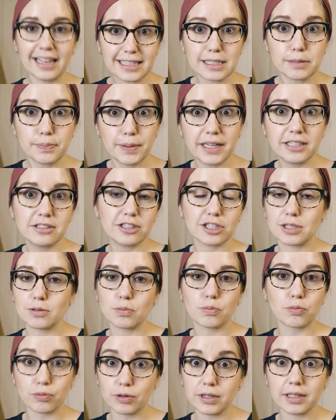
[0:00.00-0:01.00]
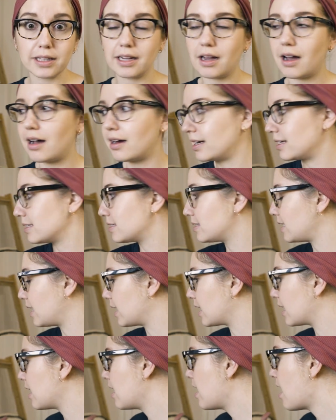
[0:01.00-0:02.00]
Let's be just really honest
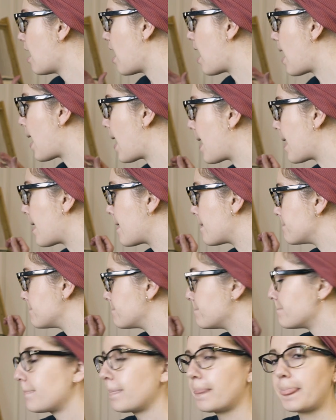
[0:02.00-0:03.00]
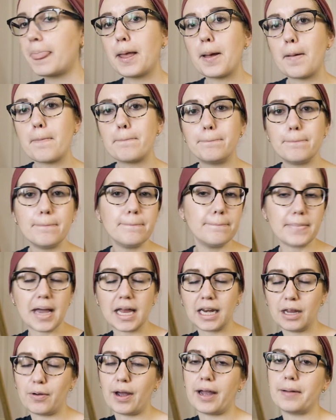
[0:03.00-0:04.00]
here. Um,
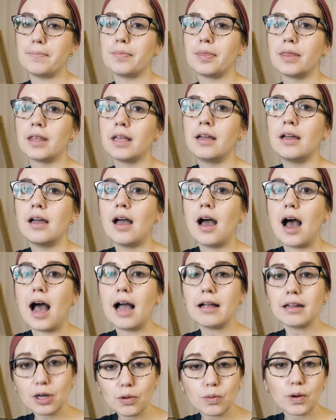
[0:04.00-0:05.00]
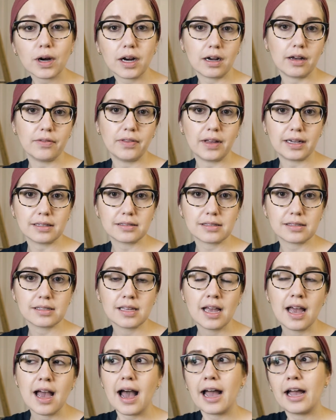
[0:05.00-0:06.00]
anyway, I'm going to work on
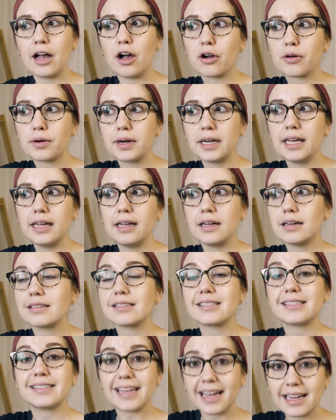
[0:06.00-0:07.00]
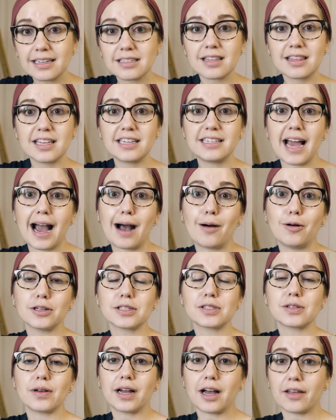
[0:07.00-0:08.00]
this. I already stained the dowel,
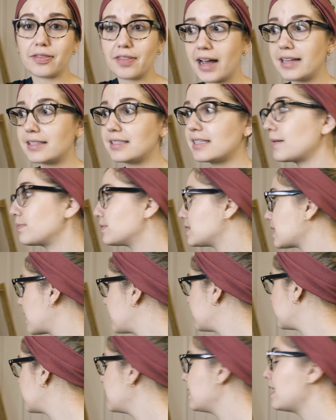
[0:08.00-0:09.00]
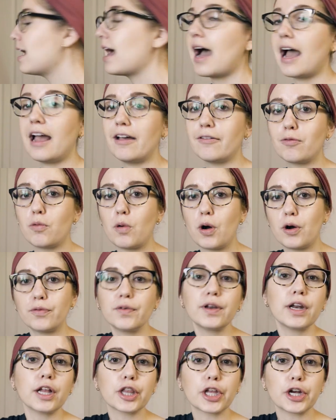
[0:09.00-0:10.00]
so I got that step done. I have
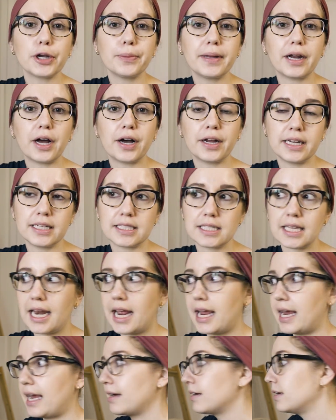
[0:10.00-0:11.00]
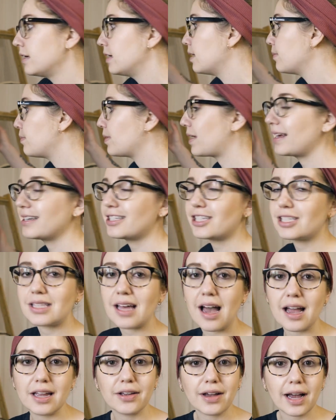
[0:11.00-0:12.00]
woven a little bit on it today, but I just
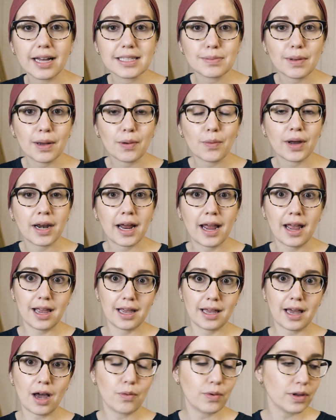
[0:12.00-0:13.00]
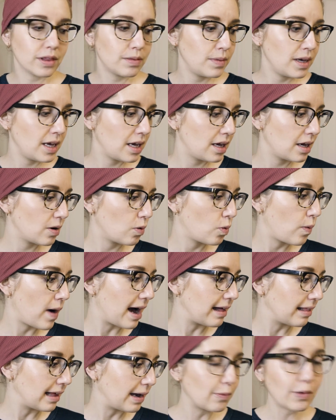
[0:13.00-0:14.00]
thought you guys might want to hang out with me
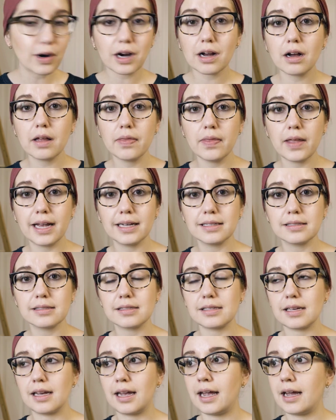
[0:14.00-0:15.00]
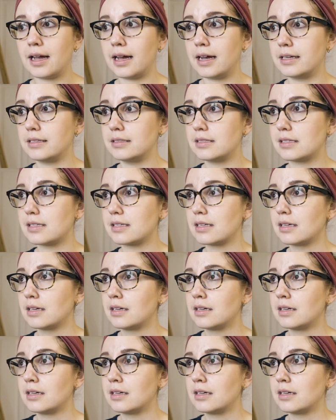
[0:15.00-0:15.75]
while I work on this and